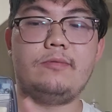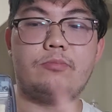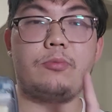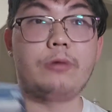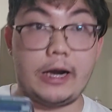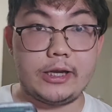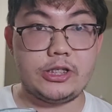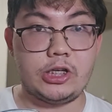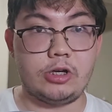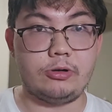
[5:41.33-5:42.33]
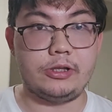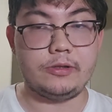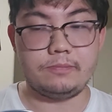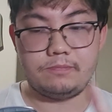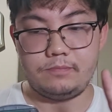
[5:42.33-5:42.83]
proprietary
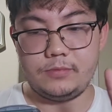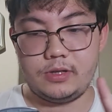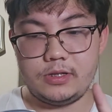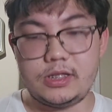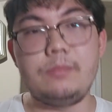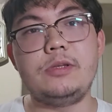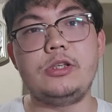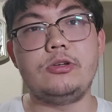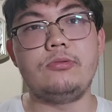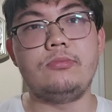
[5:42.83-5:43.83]
CPU,